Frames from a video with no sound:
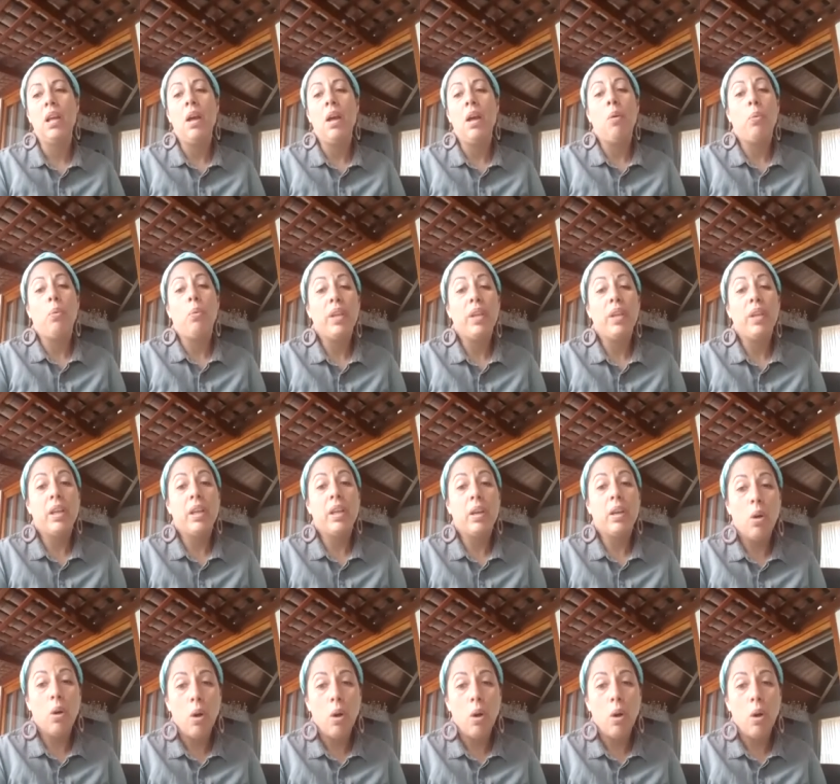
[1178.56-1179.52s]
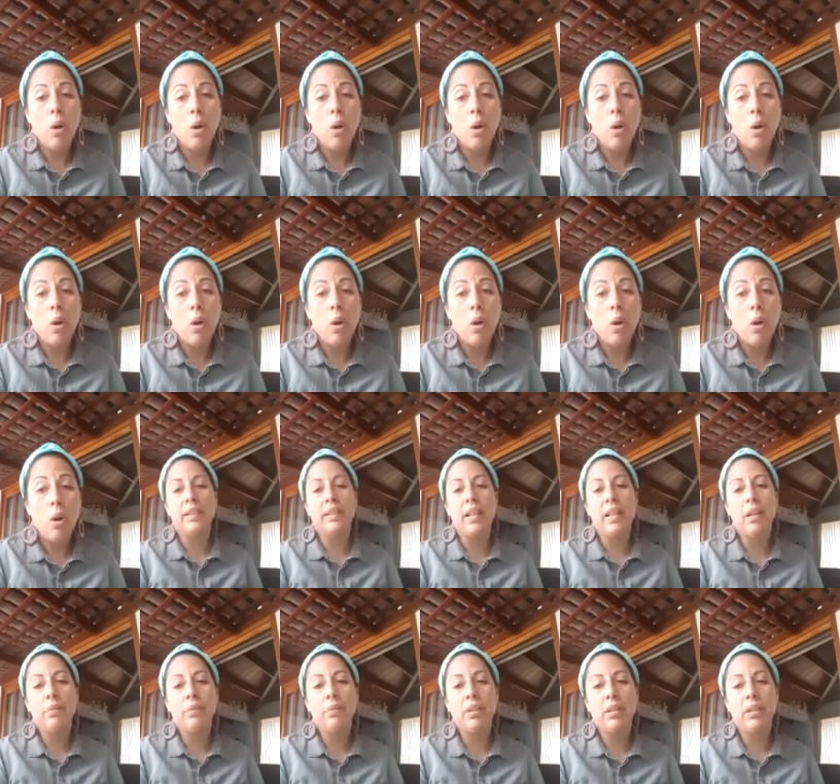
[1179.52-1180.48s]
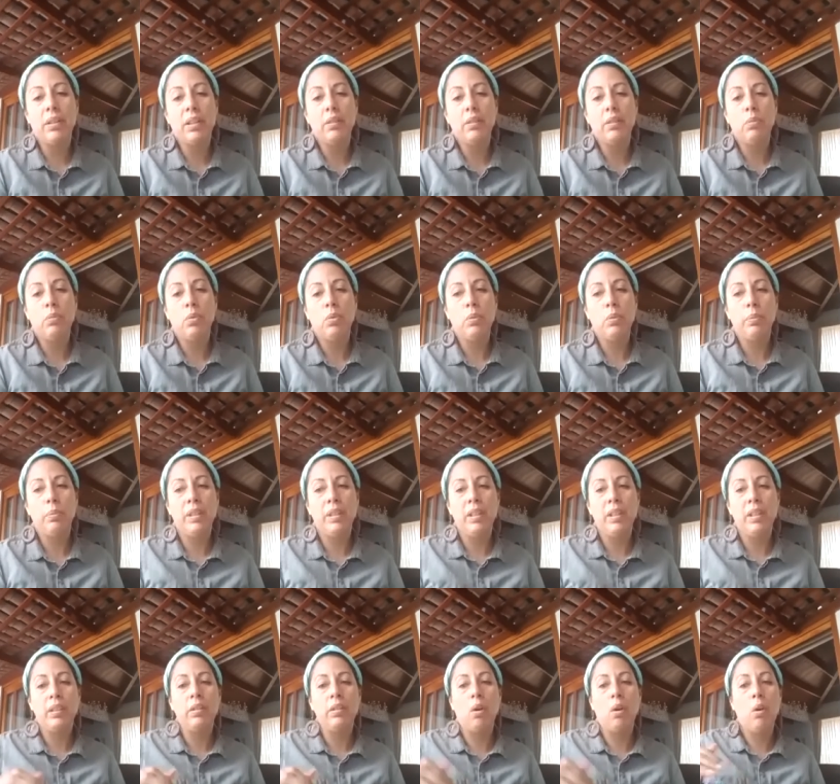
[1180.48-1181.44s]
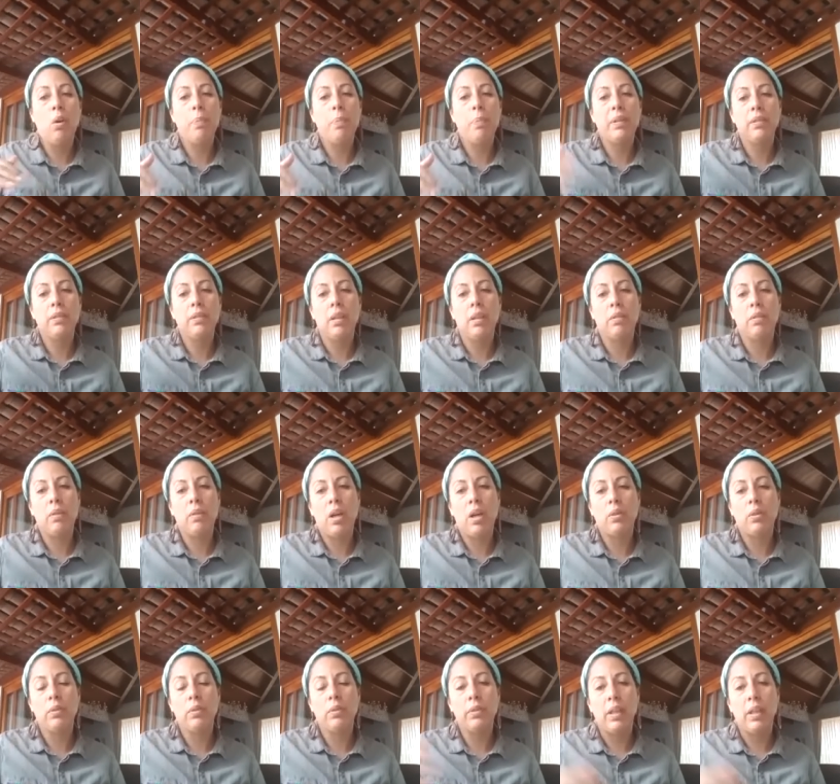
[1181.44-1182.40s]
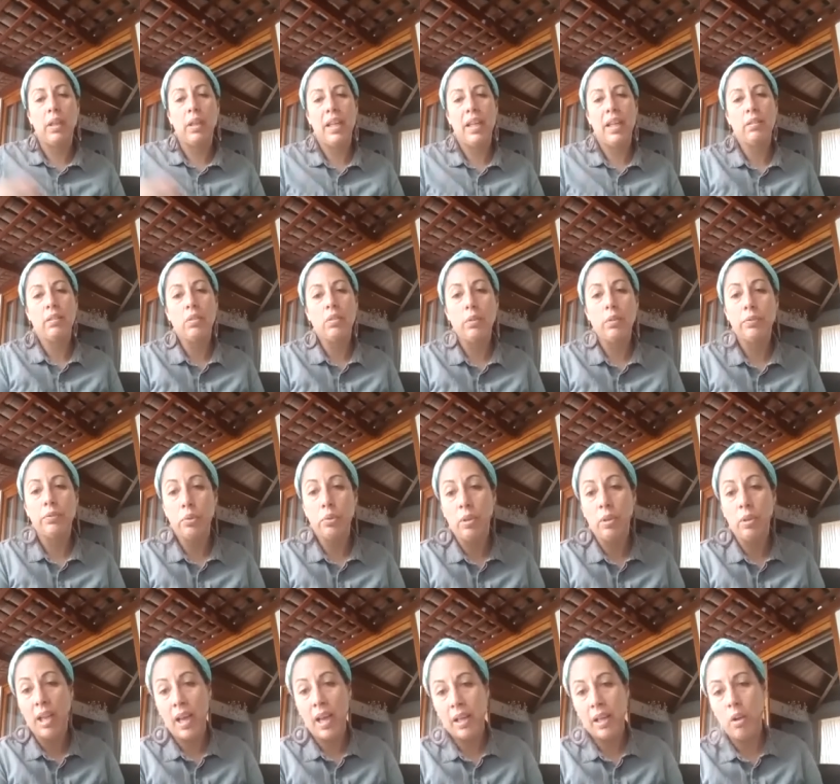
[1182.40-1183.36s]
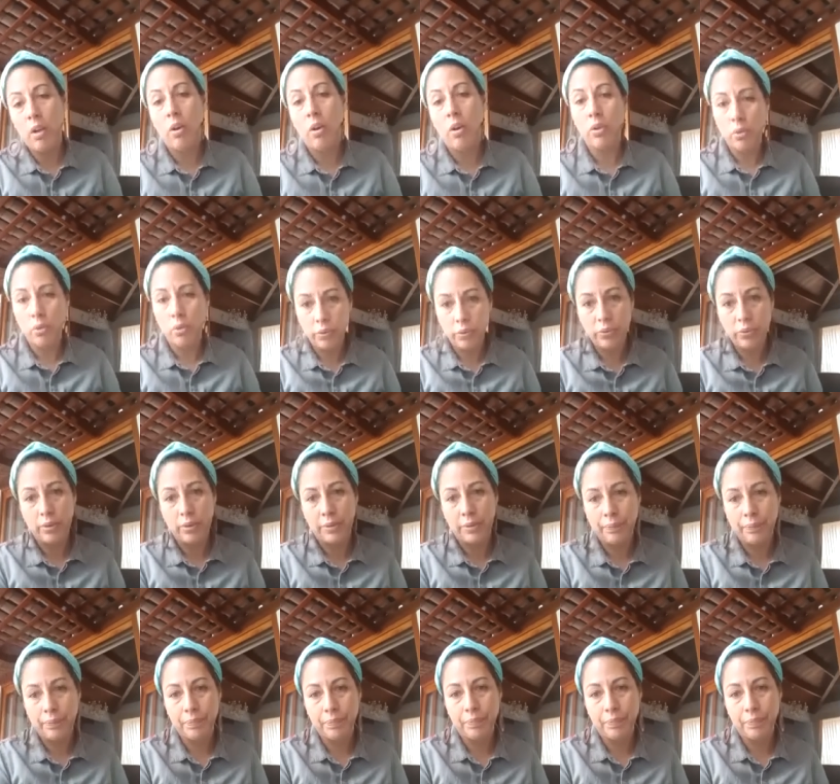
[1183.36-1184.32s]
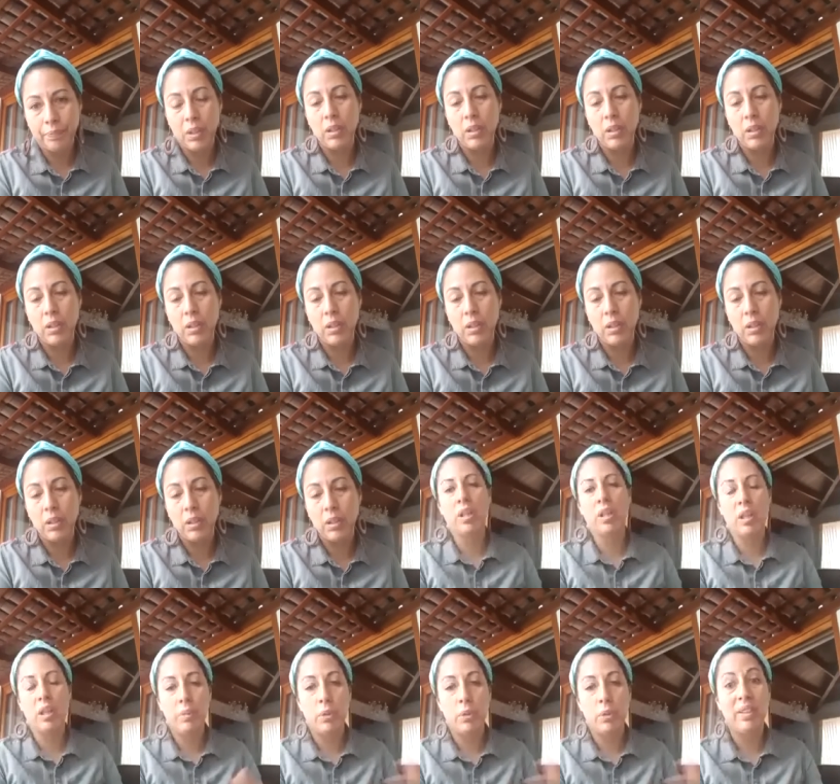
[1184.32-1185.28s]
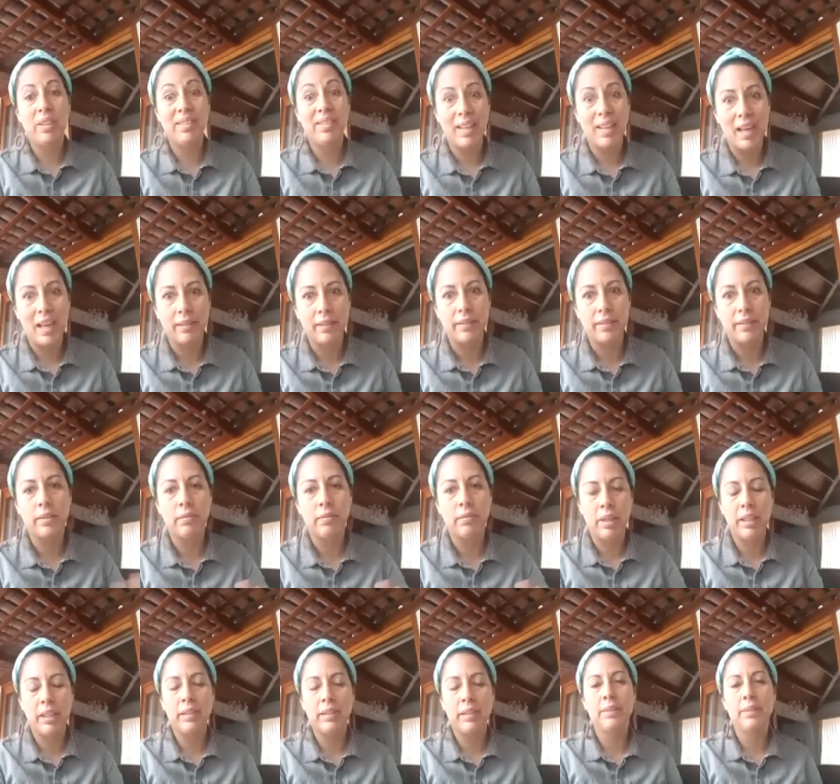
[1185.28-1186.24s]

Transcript: we hope that everything will be open around end of July, August, talking about the sites, right?